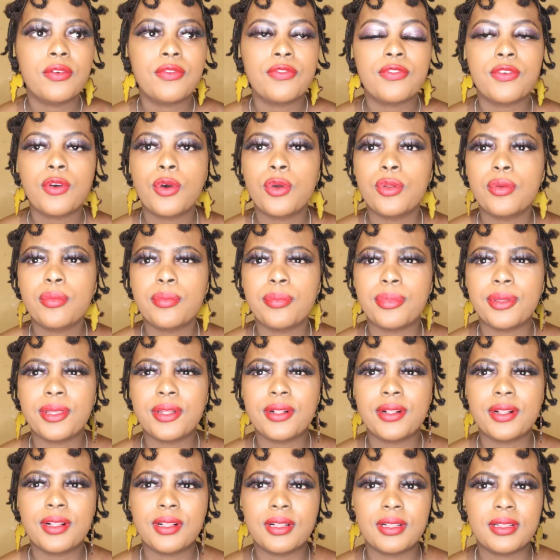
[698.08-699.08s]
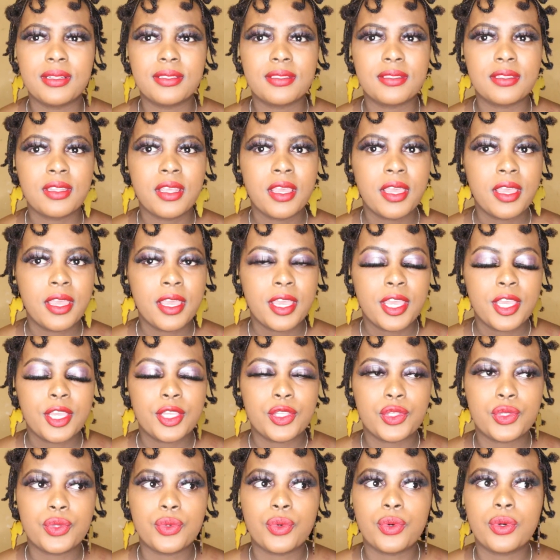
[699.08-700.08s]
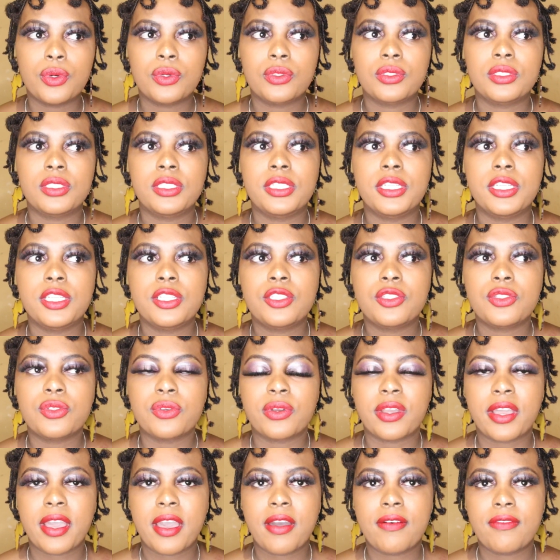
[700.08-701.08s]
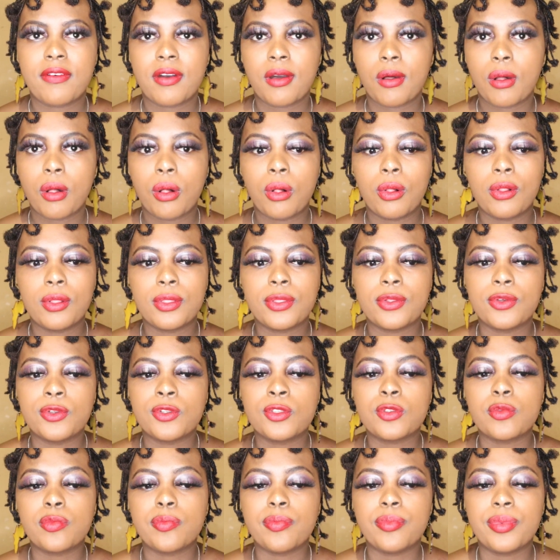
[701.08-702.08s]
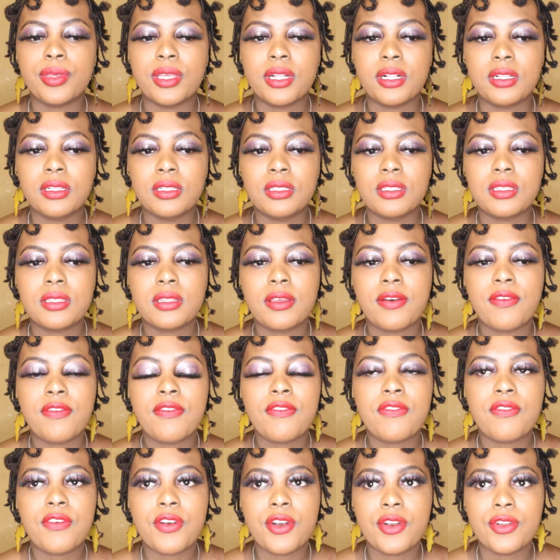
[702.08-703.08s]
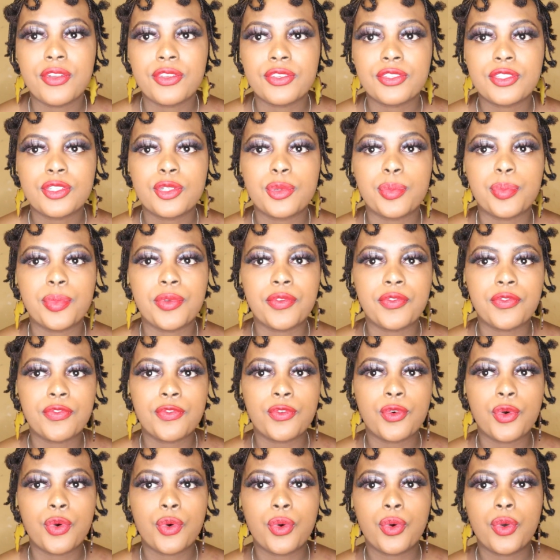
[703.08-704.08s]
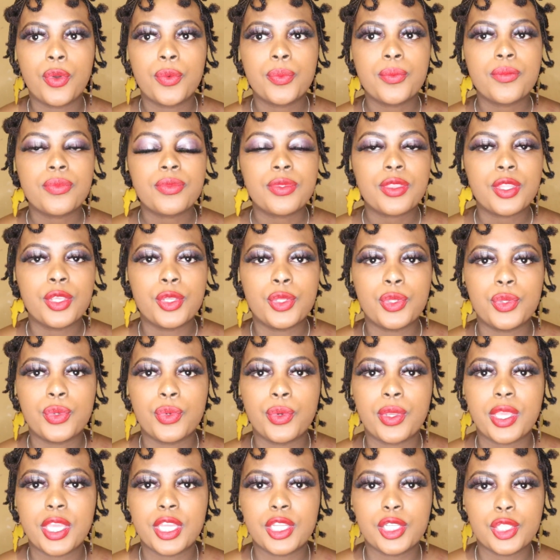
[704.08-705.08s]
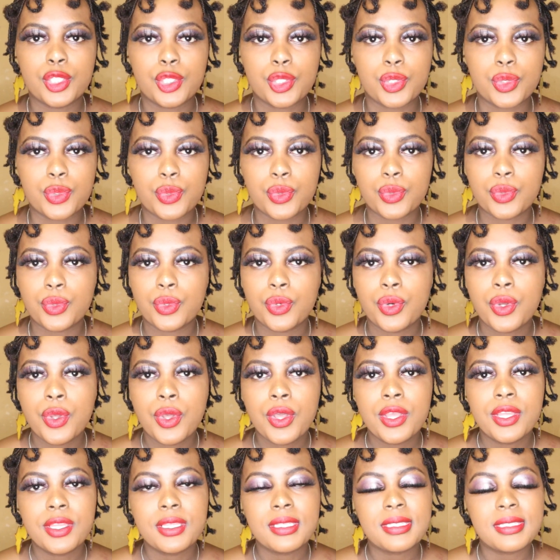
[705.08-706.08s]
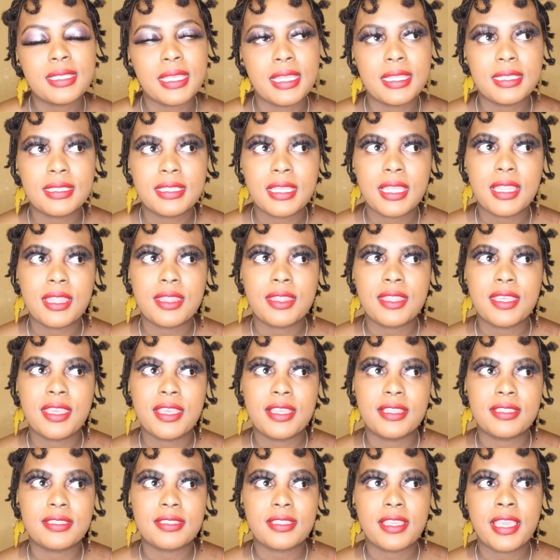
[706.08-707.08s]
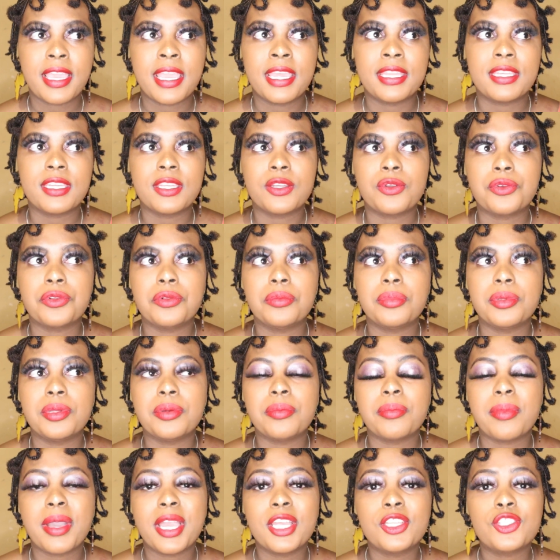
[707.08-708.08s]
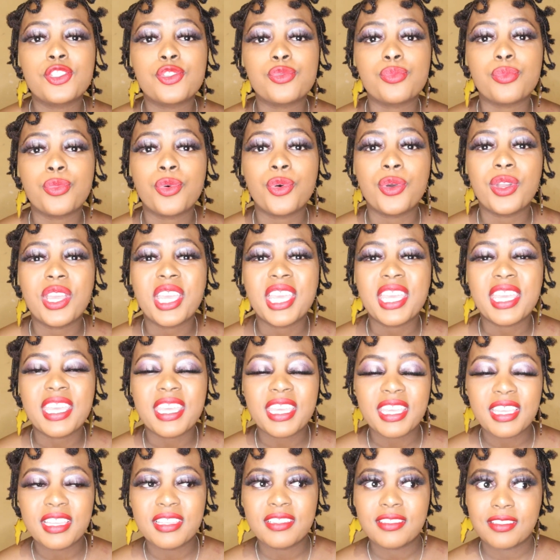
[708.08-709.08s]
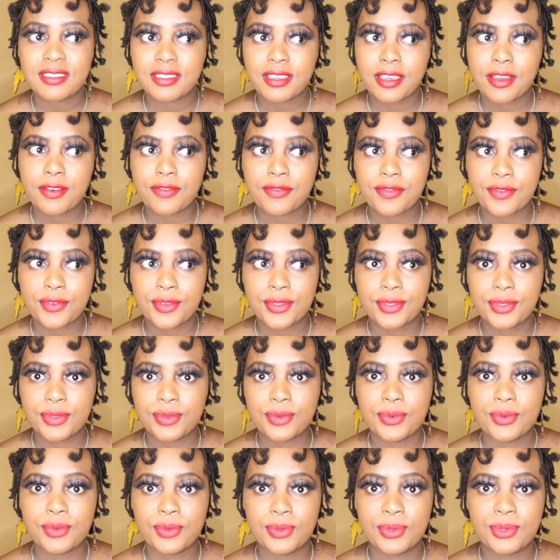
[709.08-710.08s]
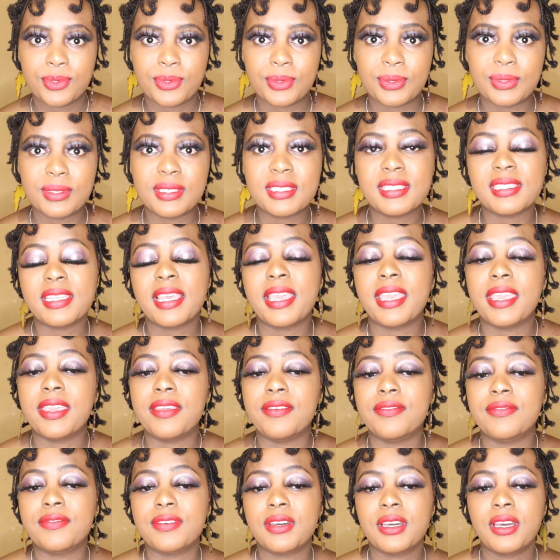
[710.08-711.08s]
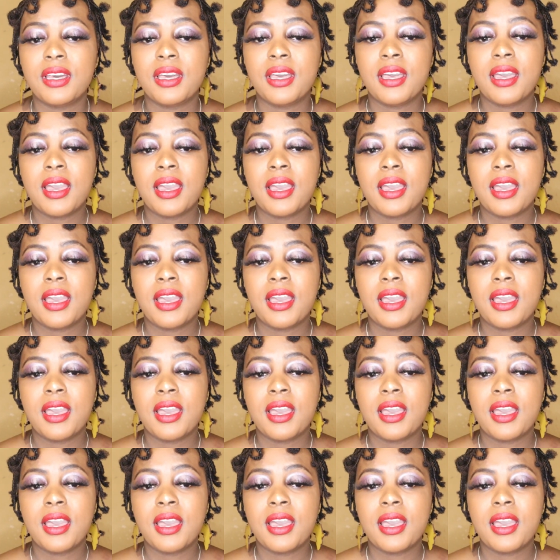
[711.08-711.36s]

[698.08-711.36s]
phone bills. You need to cover all those bills first before you can do certain things, and it will be much more easier for you to save